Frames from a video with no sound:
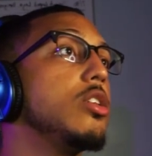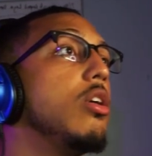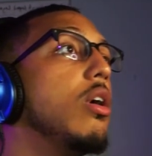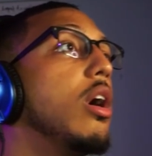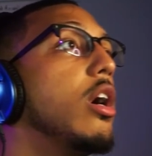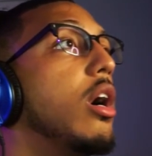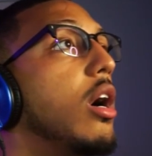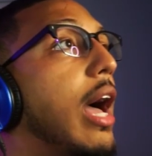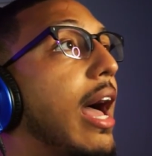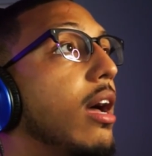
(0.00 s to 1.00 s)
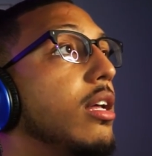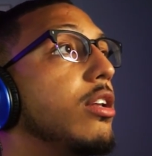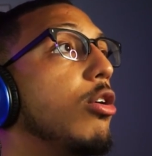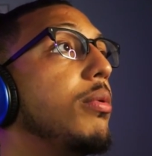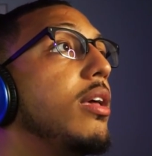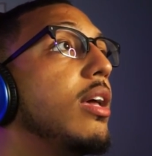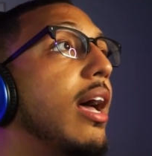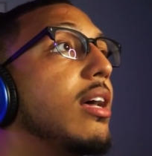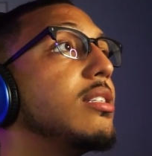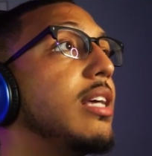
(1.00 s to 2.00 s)
So Adobe
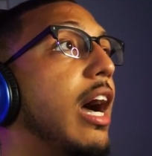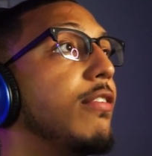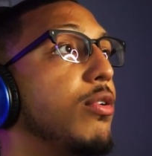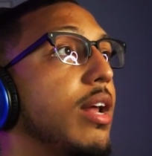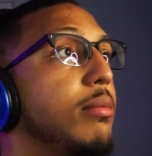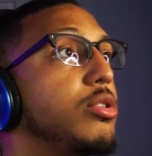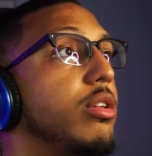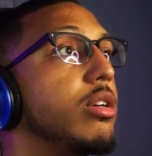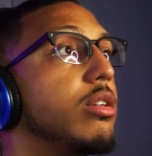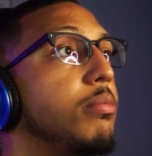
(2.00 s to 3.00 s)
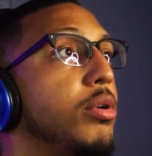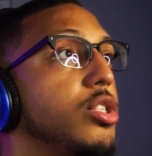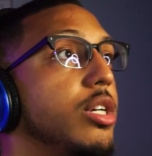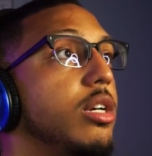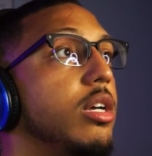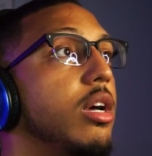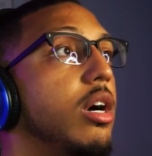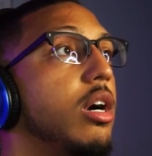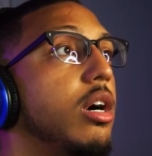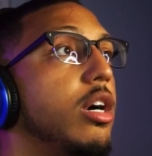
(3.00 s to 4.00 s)
has the iPhone app, so they're they're pushing
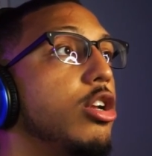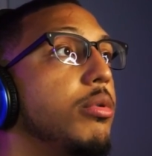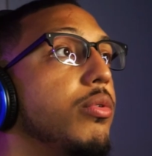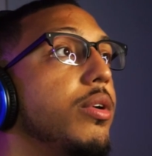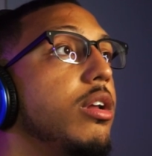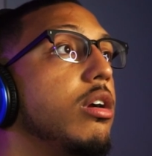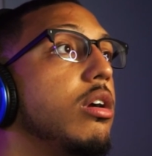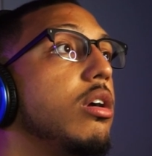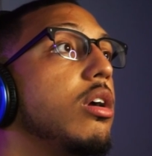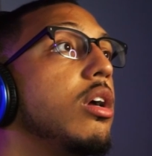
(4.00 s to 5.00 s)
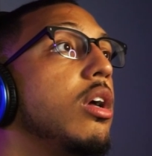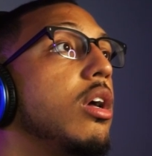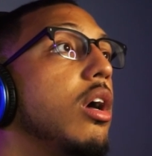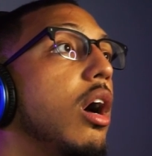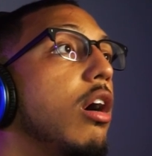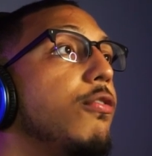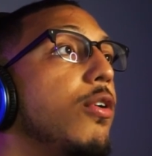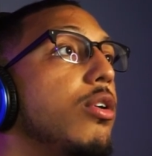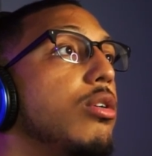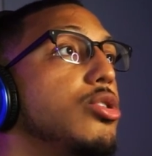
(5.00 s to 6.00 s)
uh, Adobe Reader, uh,
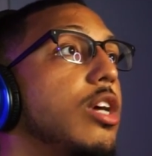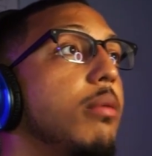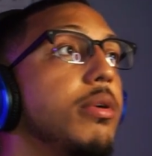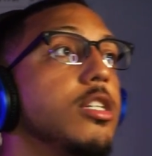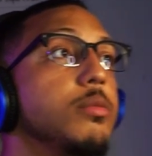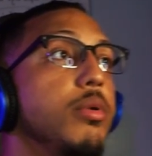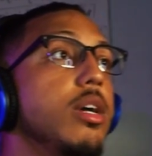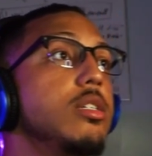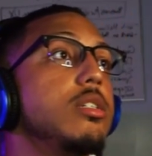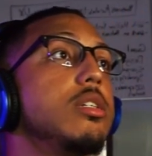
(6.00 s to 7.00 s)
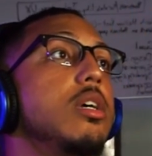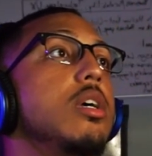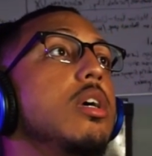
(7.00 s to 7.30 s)
Photoshop Express.